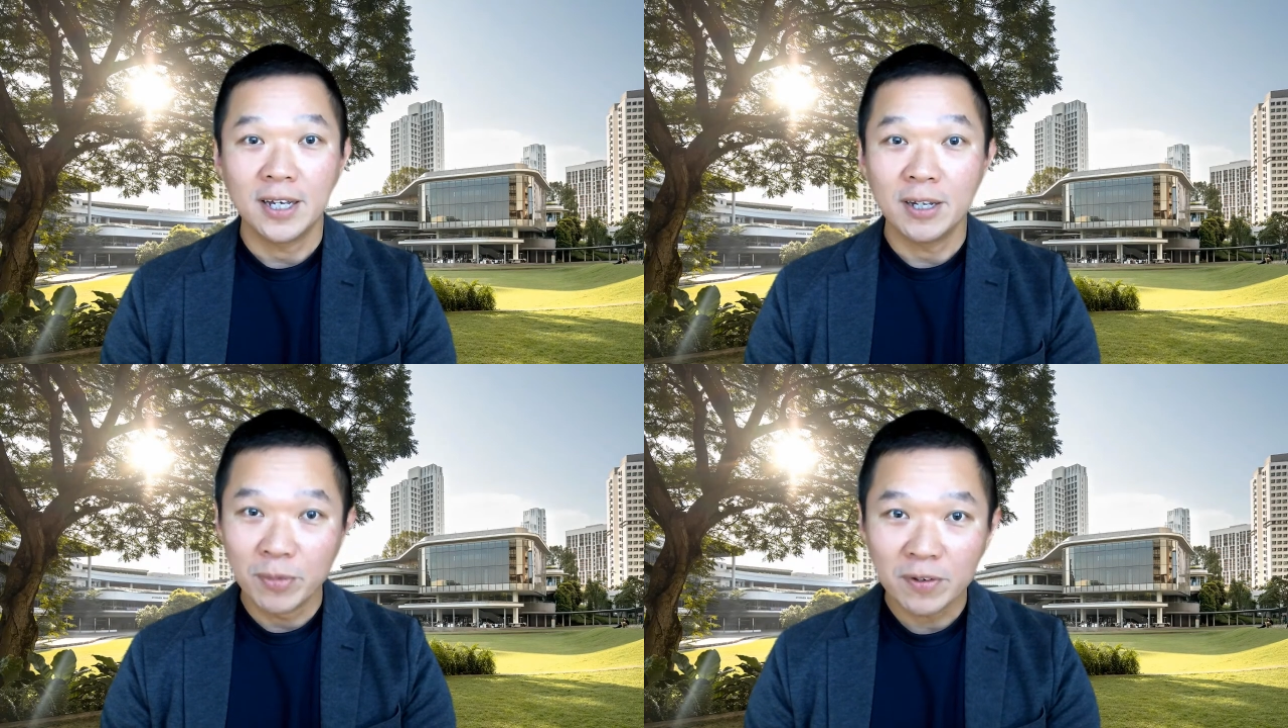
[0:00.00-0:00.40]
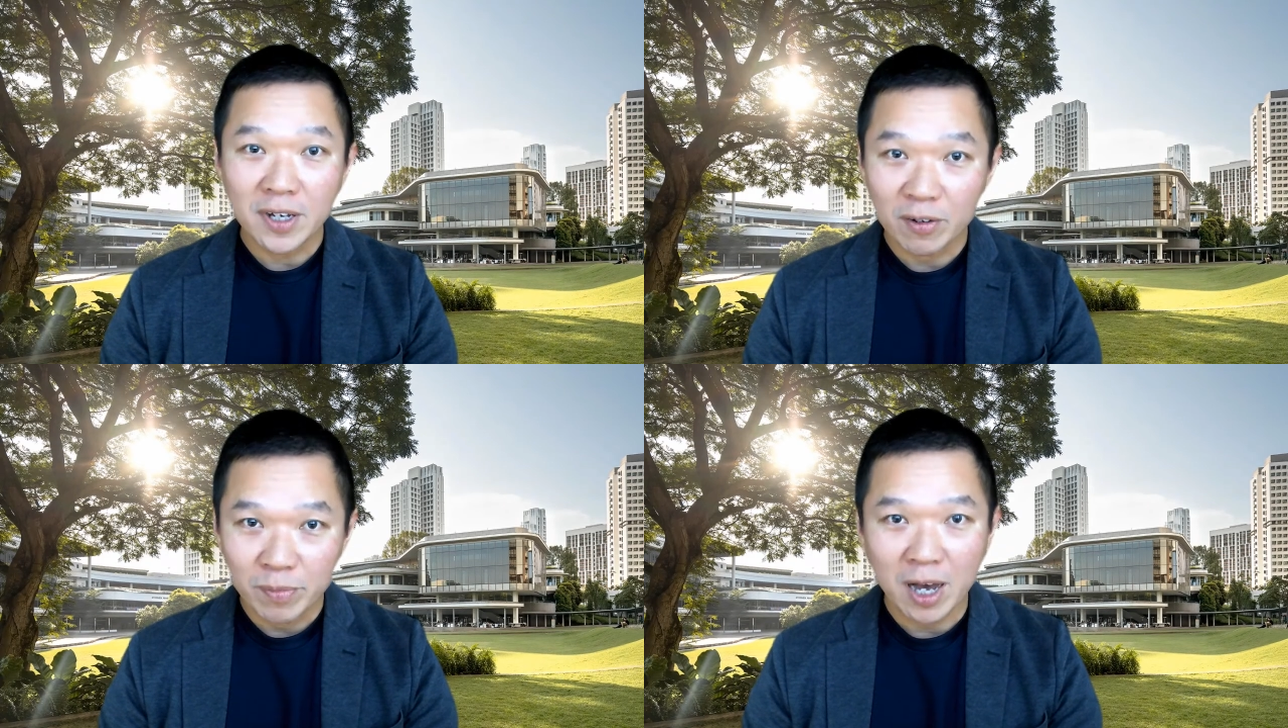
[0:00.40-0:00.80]
In both
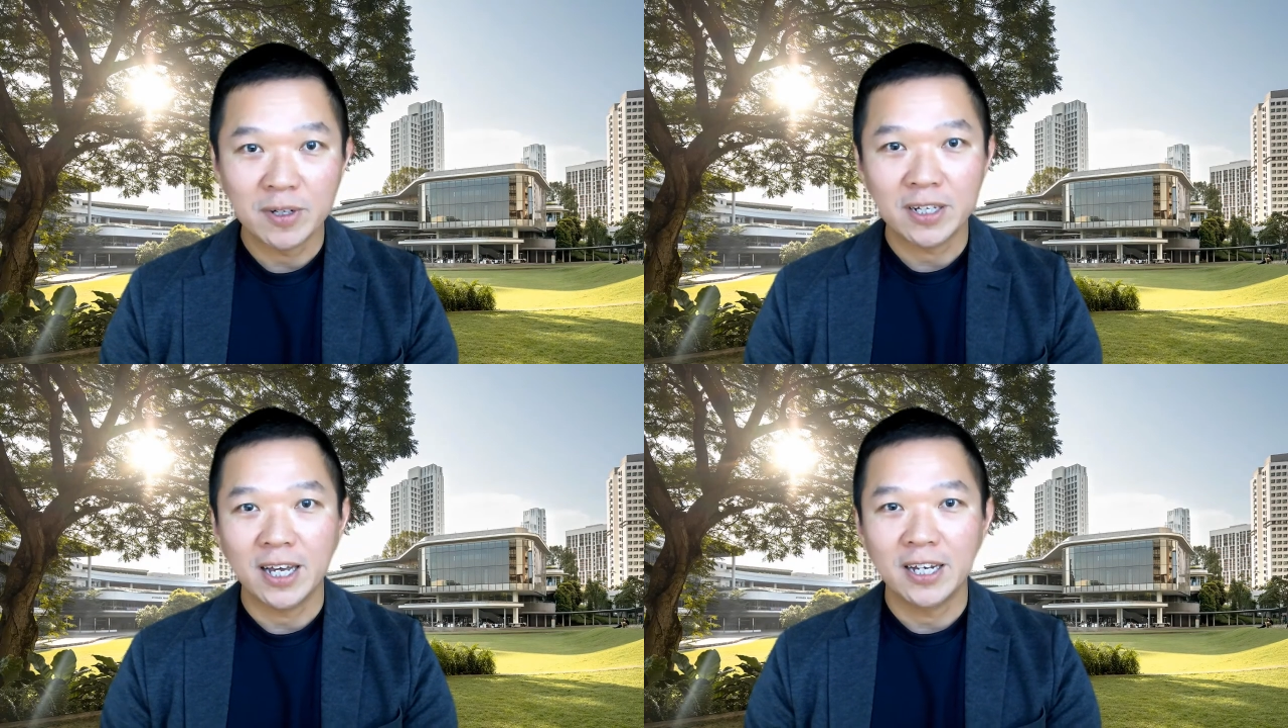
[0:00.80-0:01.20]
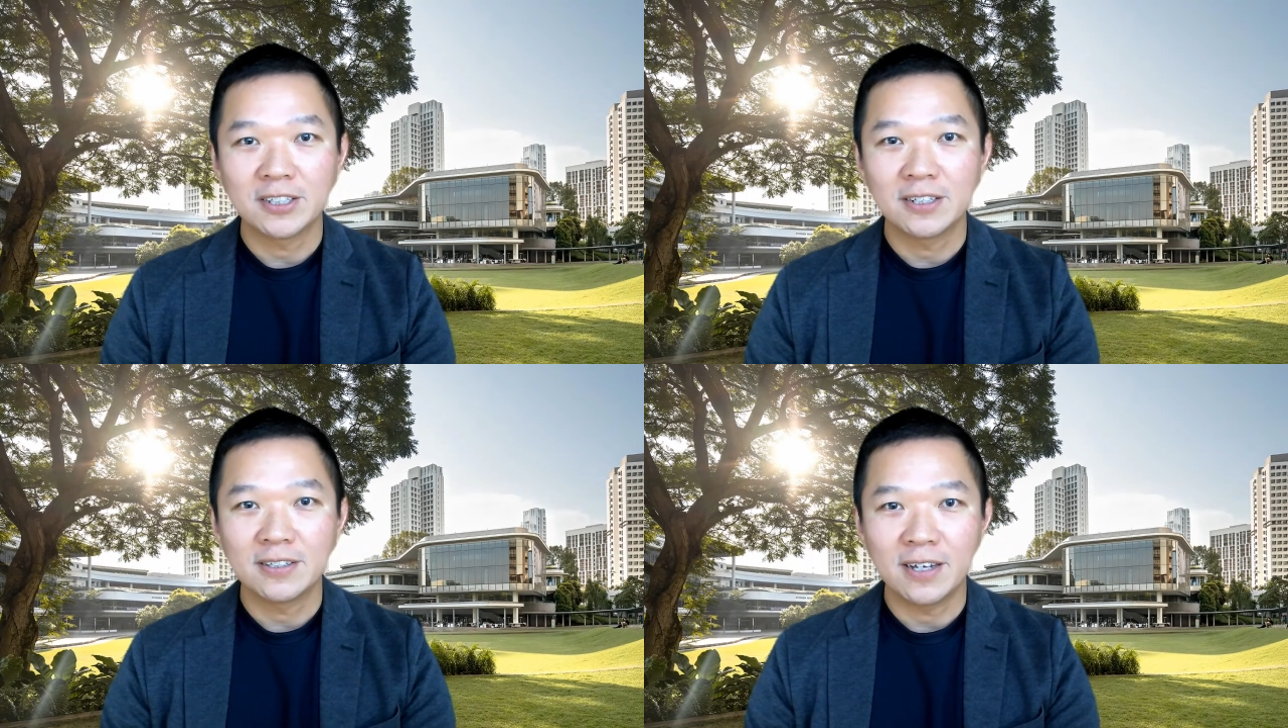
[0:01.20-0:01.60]
our
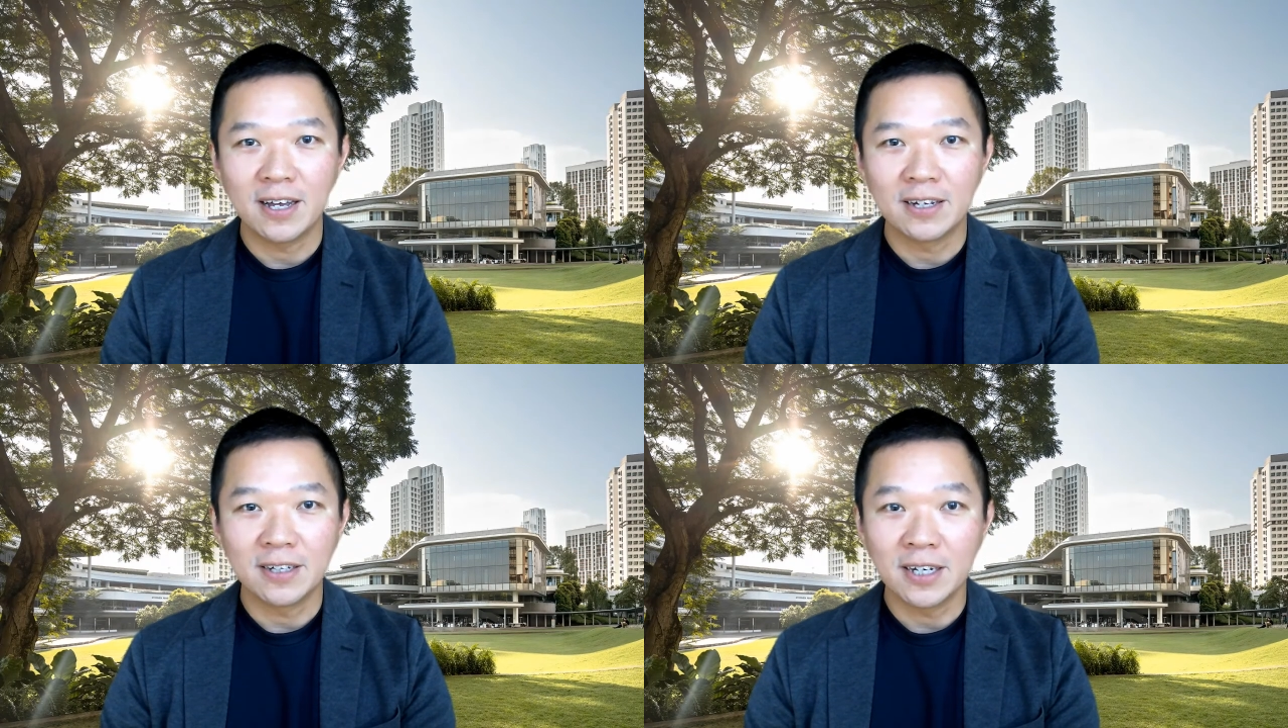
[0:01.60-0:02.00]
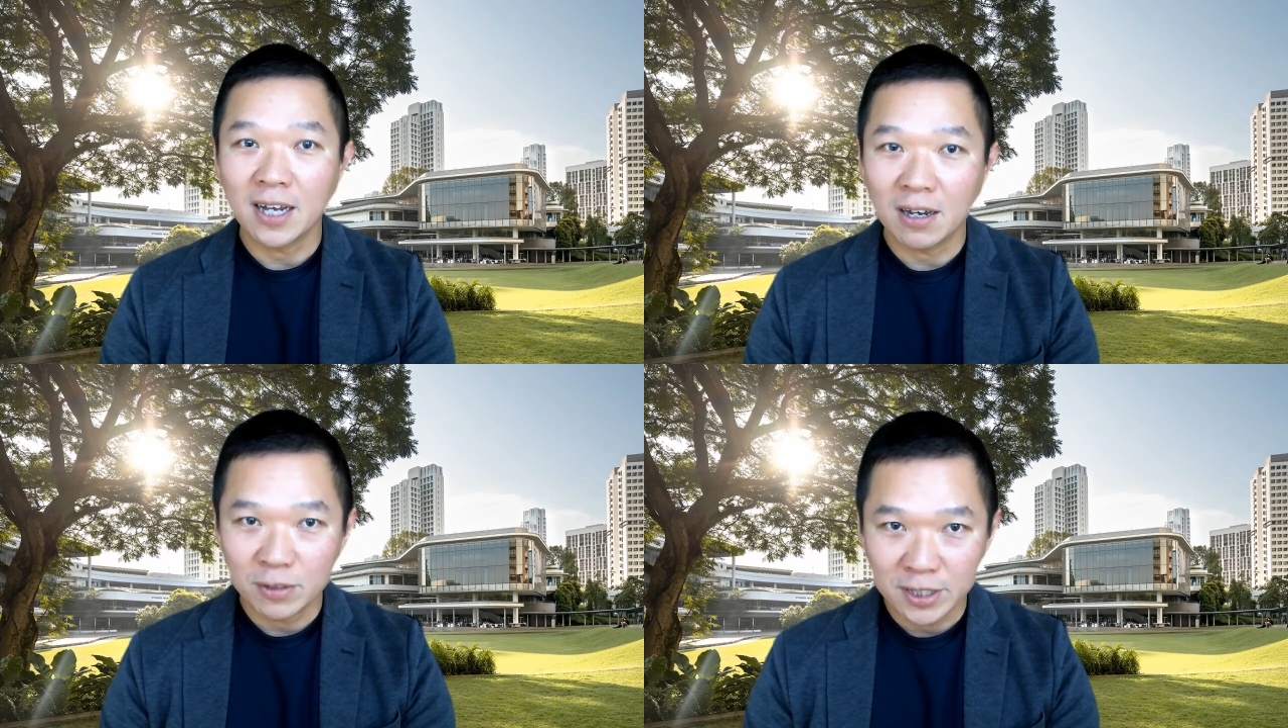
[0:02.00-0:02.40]
publications and
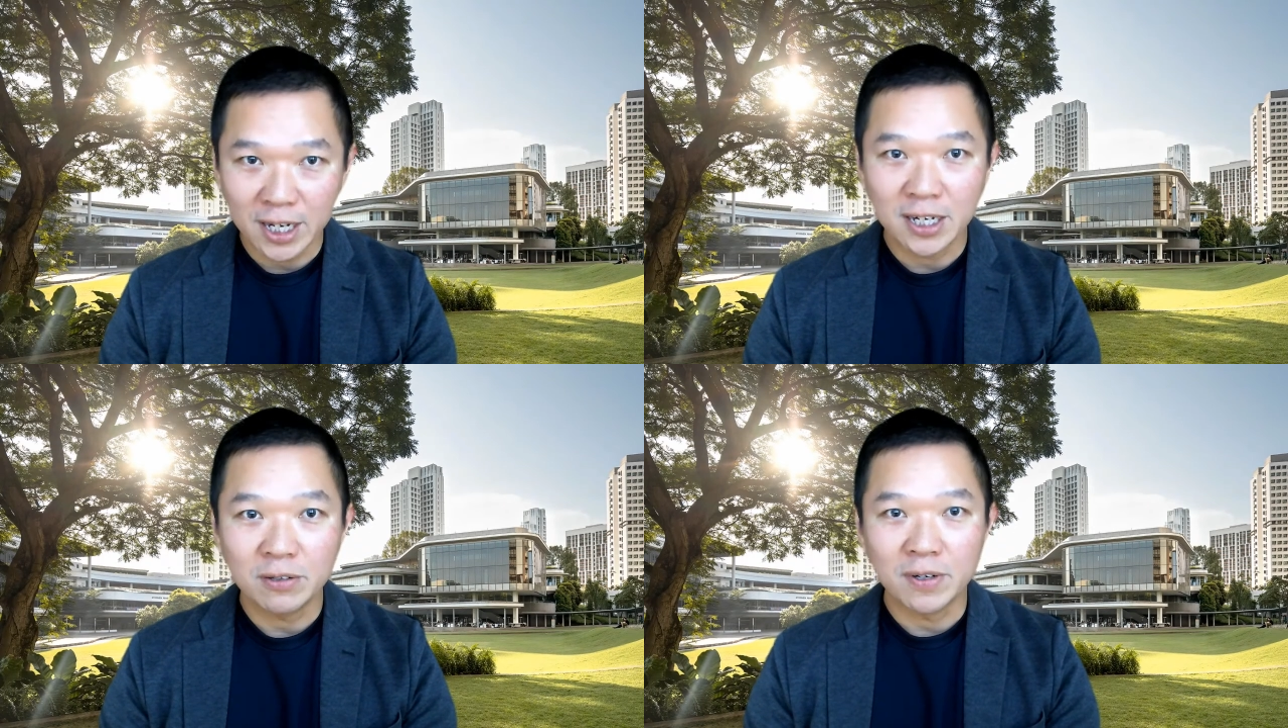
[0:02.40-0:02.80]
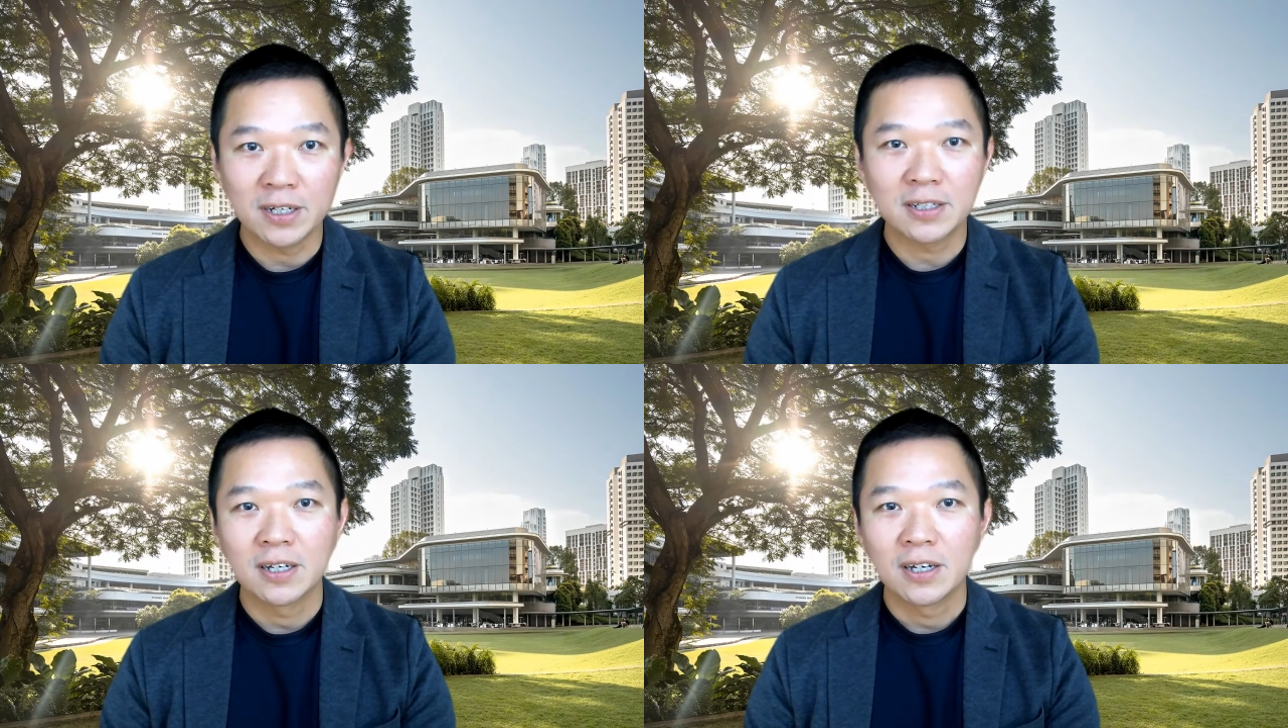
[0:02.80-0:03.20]
in our daily
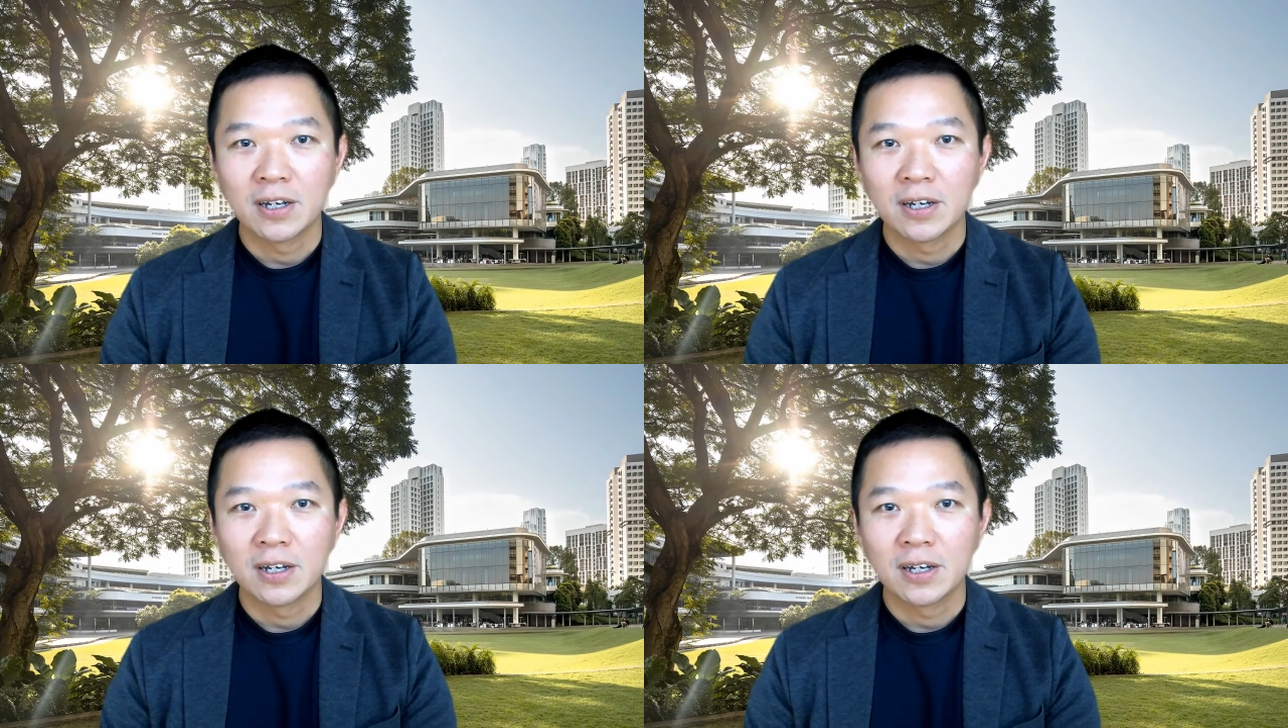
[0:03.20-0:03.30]
work,